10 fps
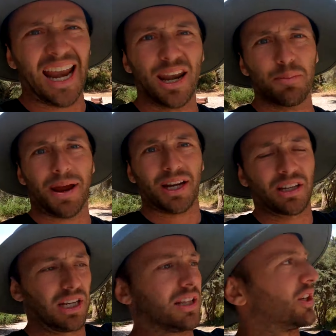headed back
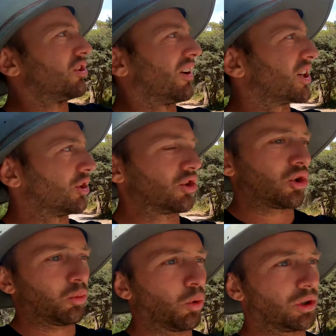in the direction
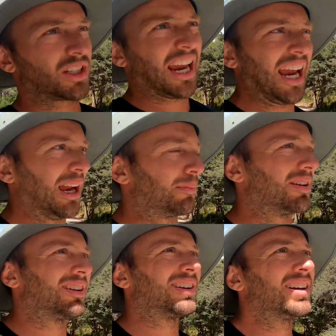towards camp.
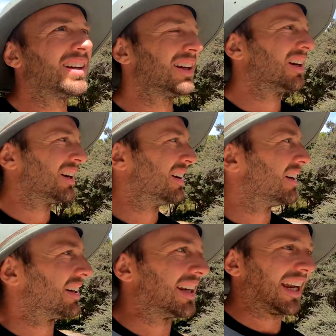
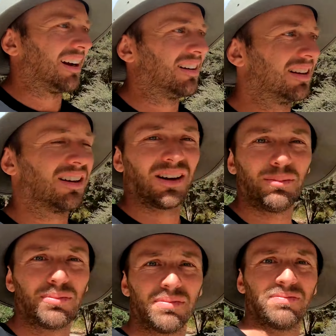Now,
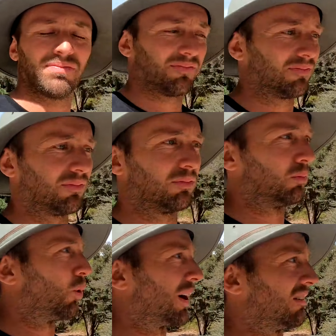I'm
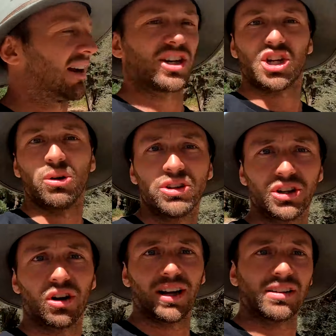walking around showing
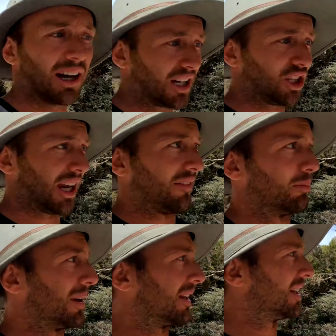you guys, I actually
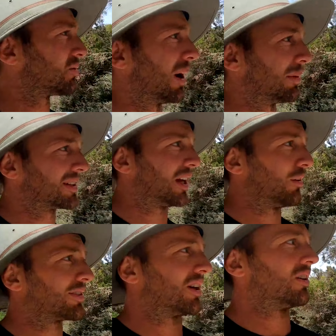haven't been this way
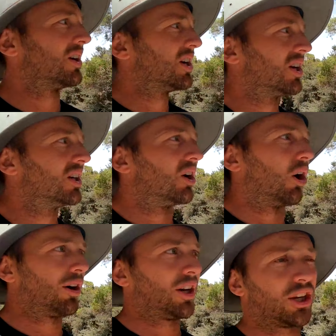myself. So
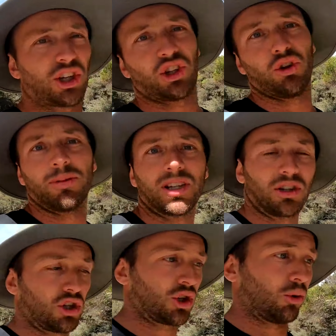I'm going to assume this
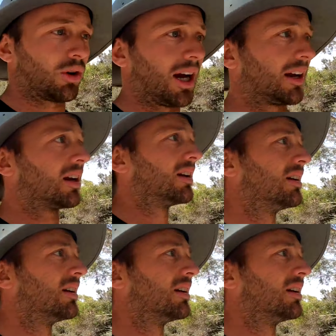is a shortcut